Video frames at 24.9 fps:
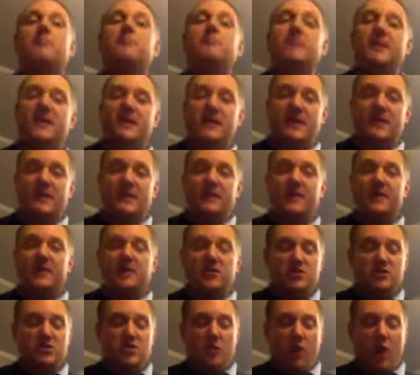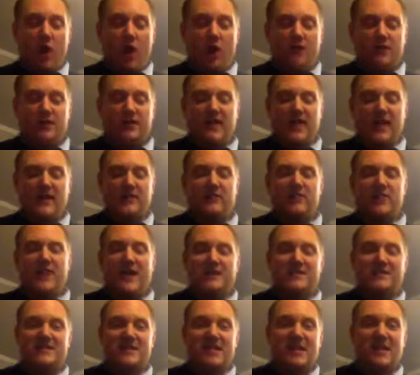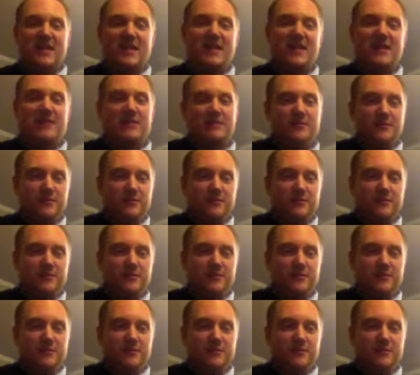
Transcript: B. So all together that's E. I